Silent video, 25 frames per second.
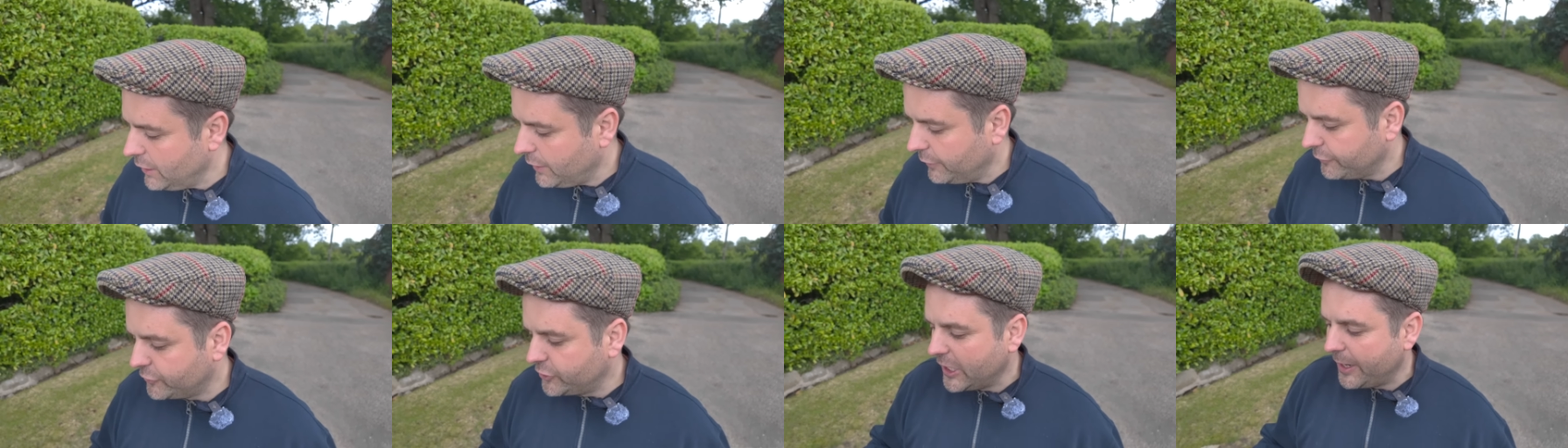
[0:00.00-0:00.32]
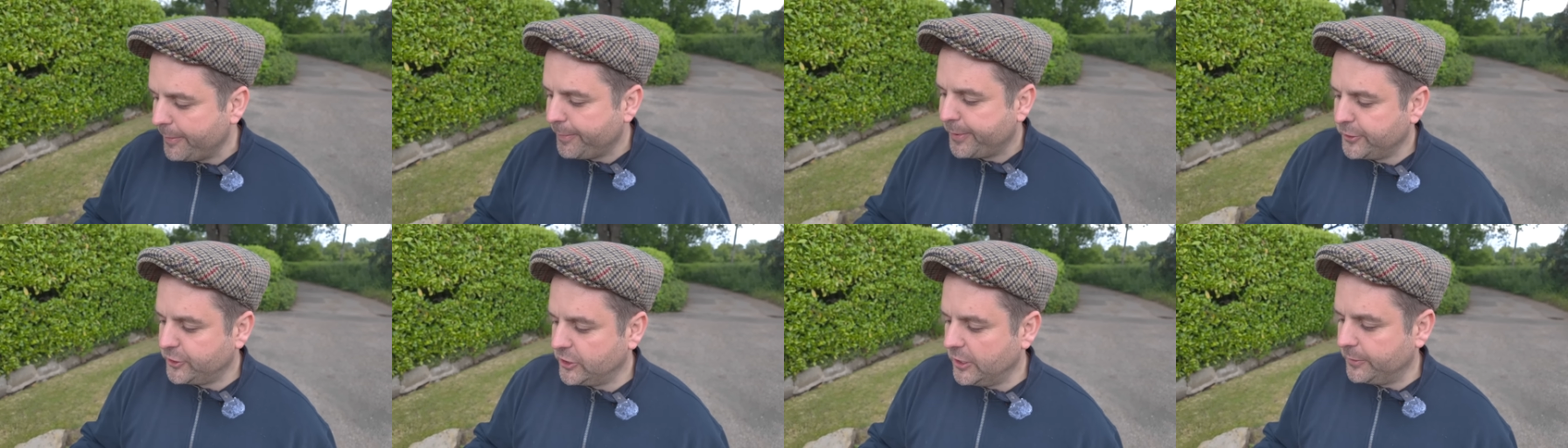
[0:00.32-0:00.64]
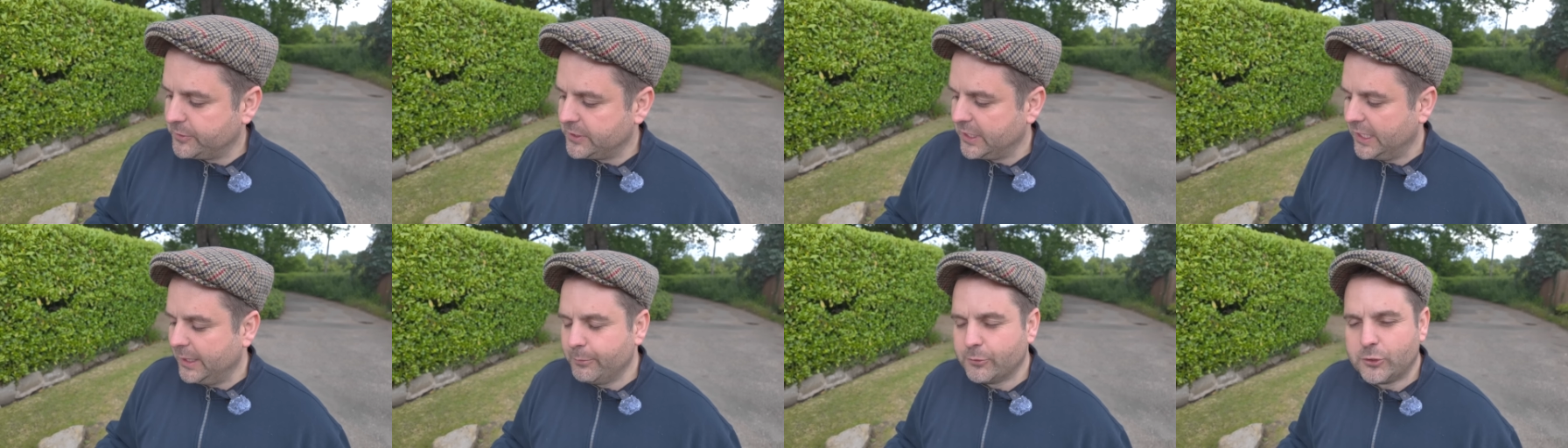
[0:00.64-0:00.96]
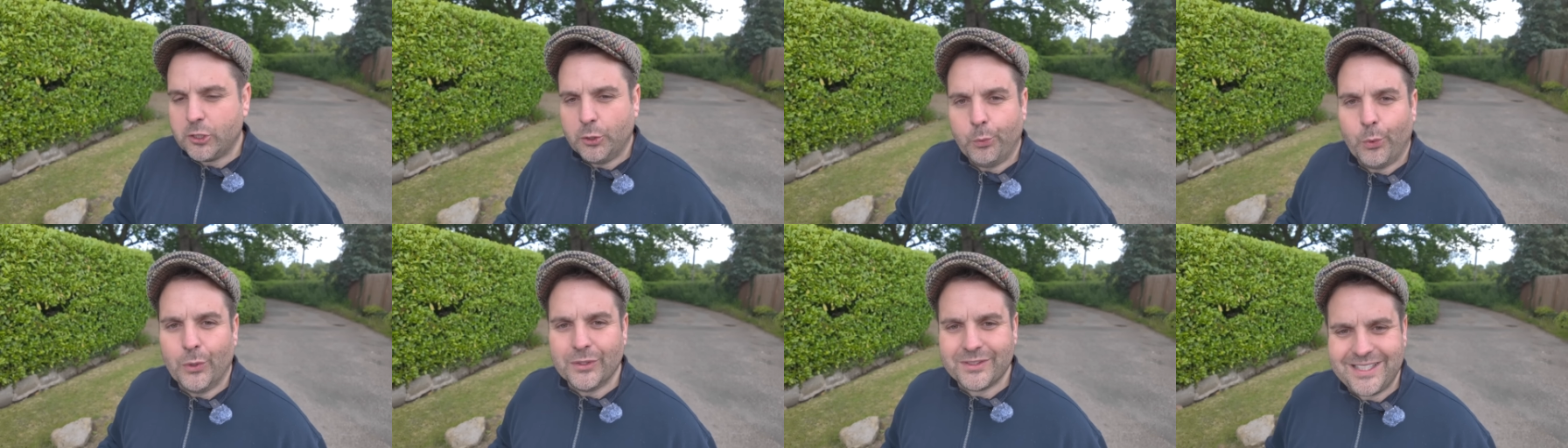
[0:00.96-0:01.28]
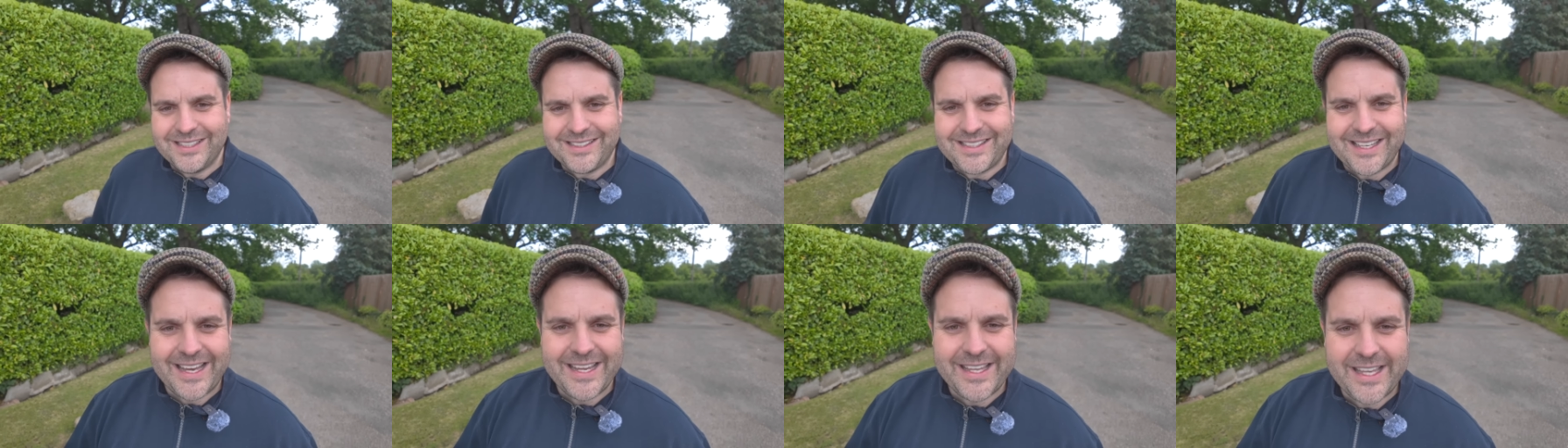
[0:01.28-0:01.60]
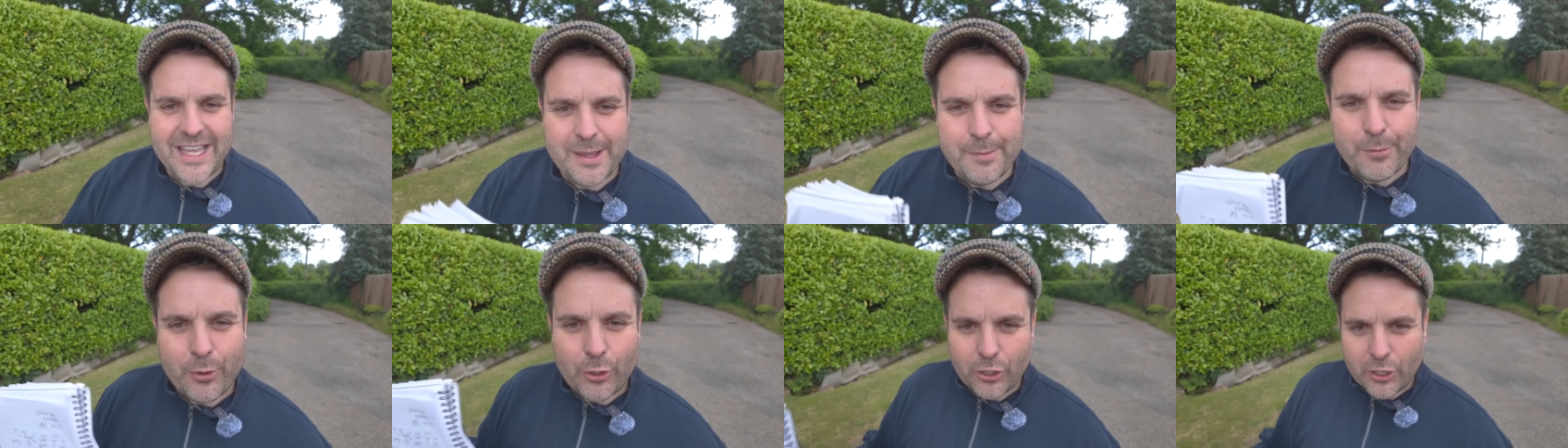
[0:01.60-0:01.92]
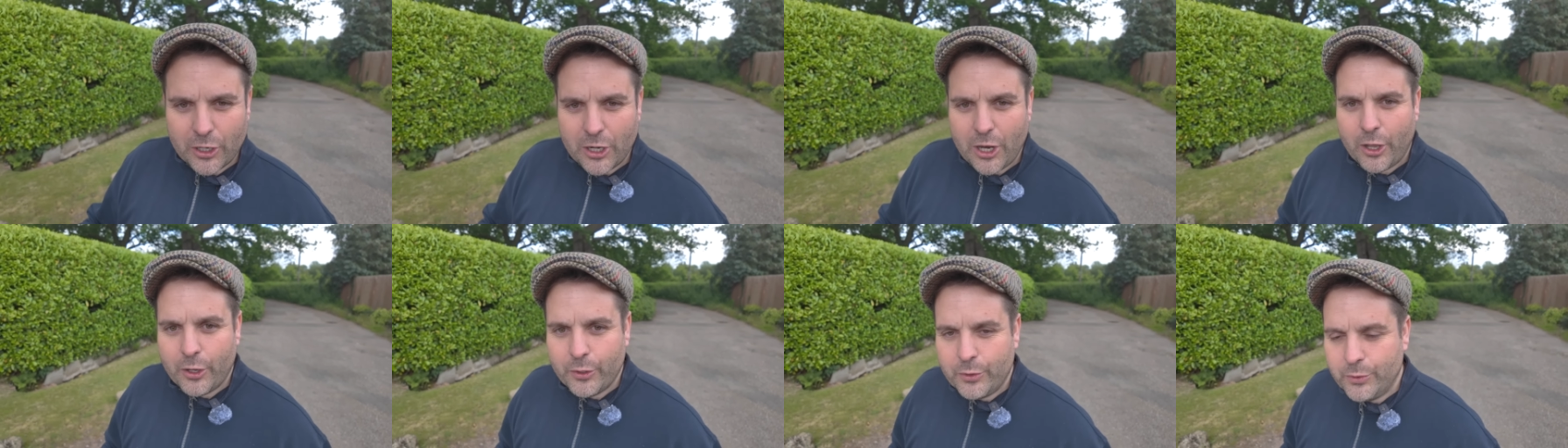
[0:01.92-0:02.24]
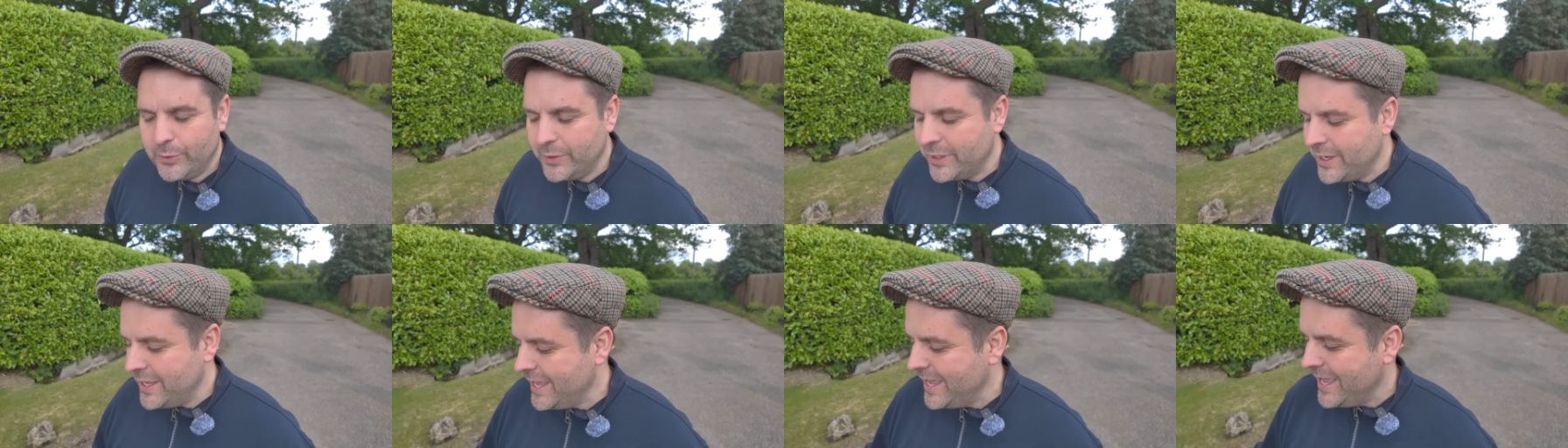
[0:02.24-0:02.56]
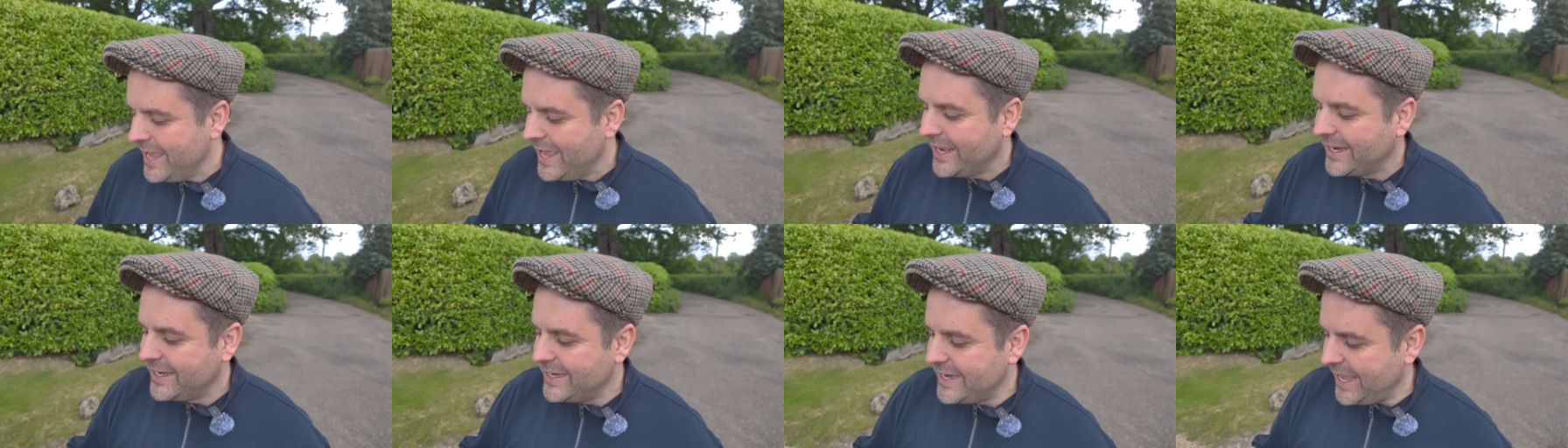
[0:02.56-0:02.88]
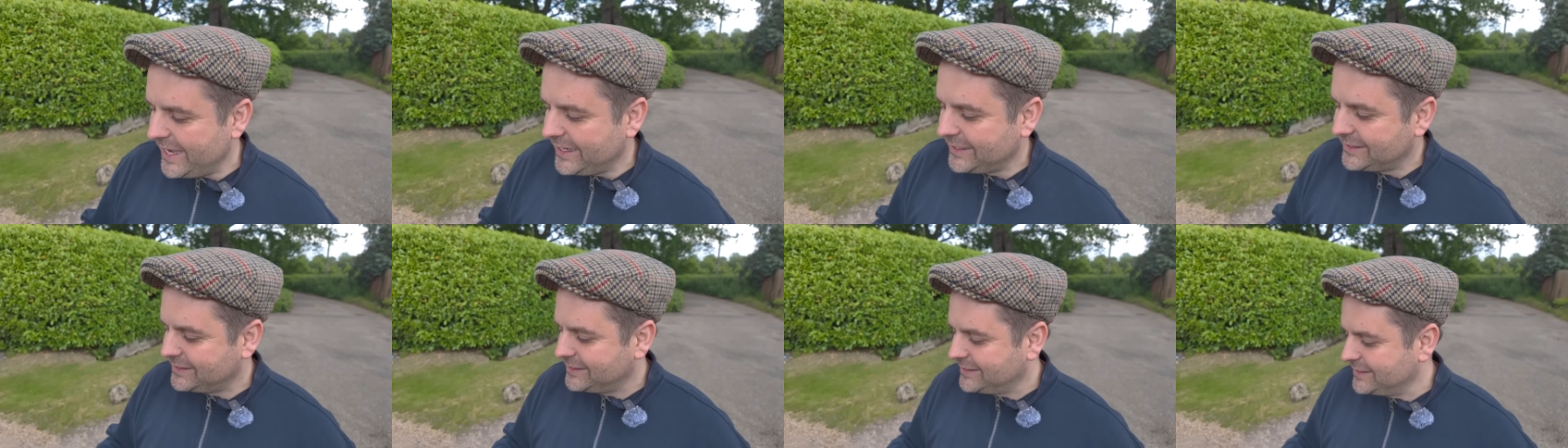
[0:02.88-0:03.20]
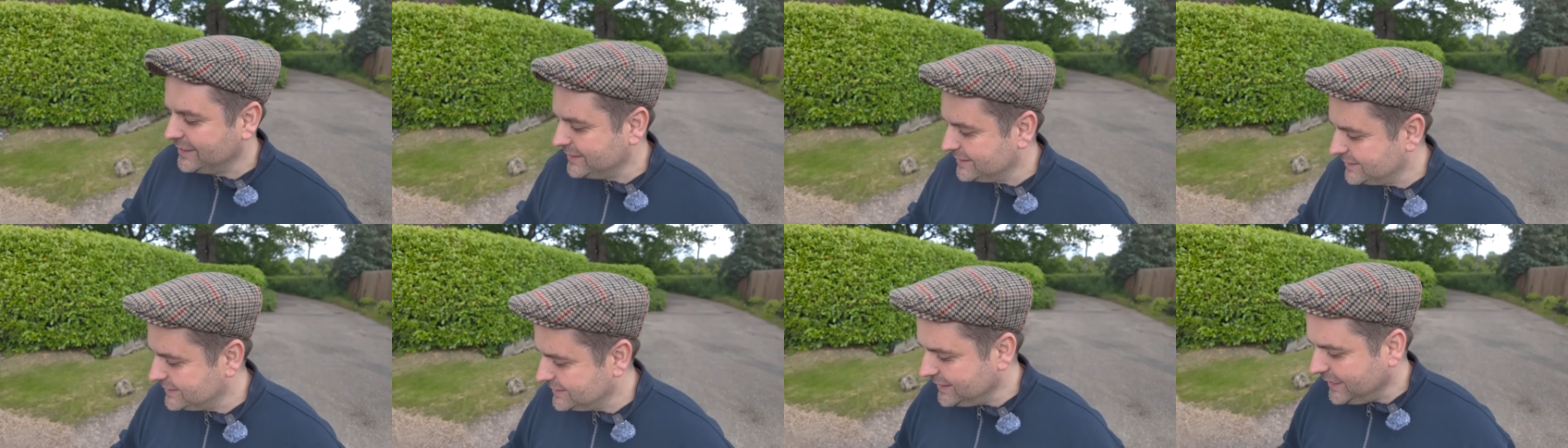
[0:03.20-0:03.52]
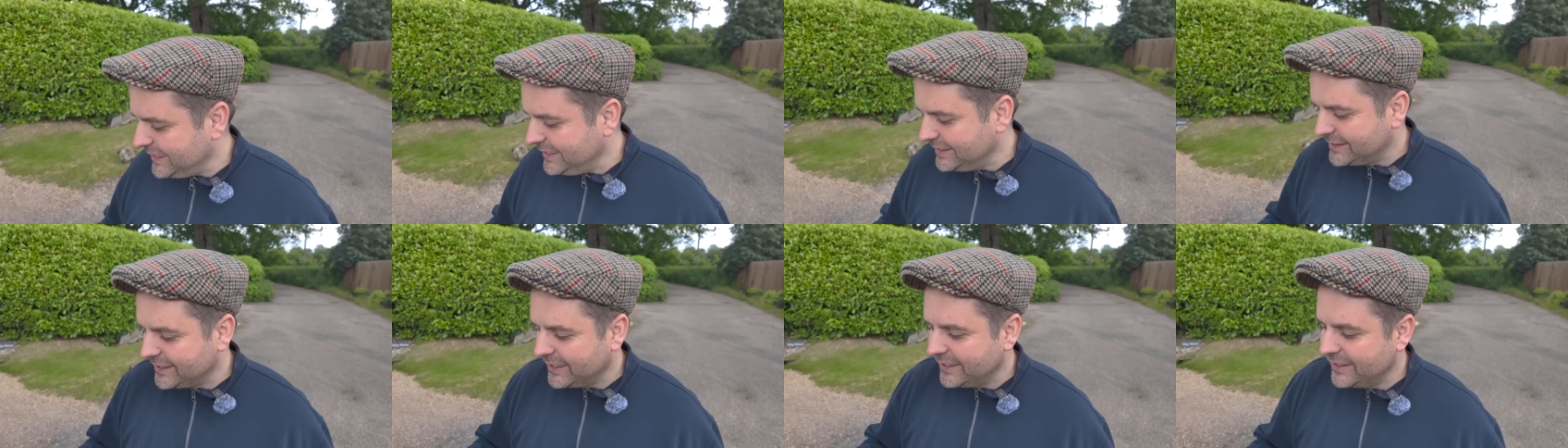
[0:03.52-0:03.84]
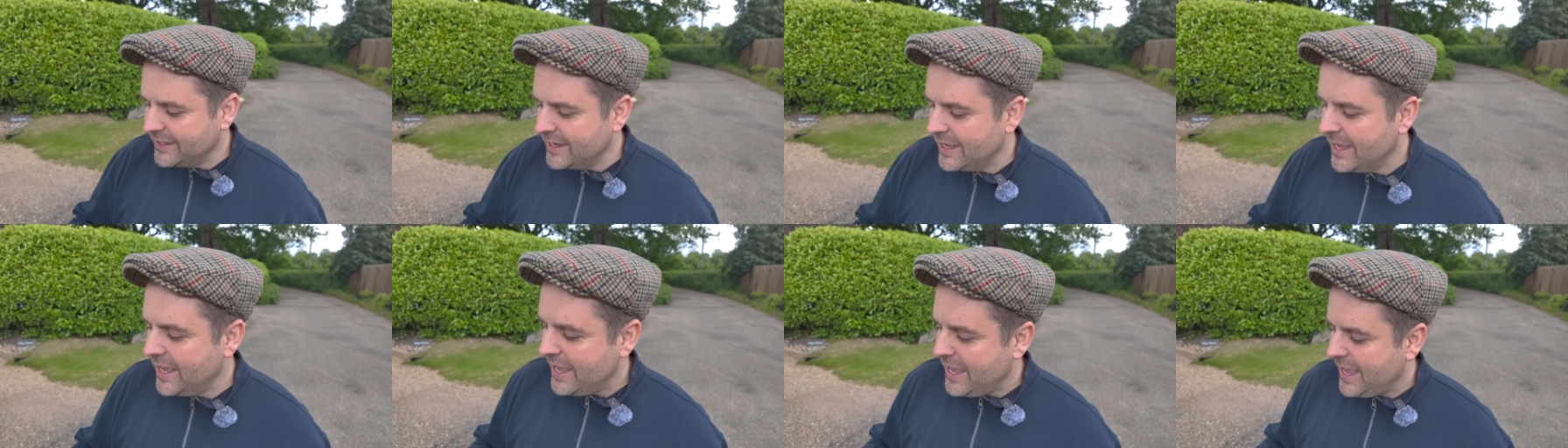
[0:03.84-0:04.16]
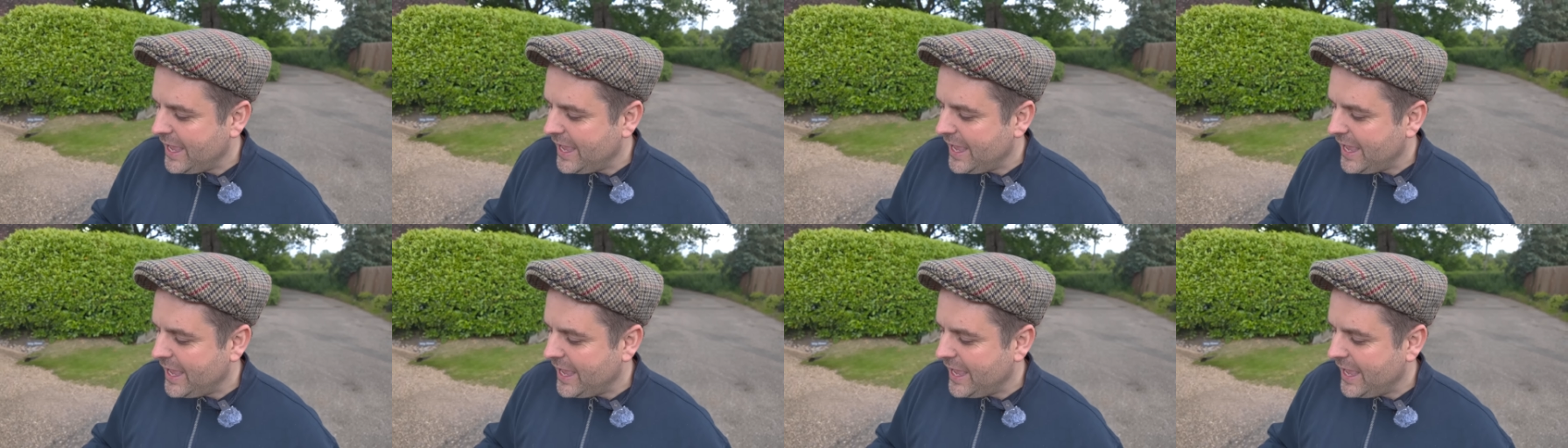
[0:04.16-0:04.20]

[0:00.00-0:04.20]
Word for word: lot of Championship teams who want to take him on loan next season.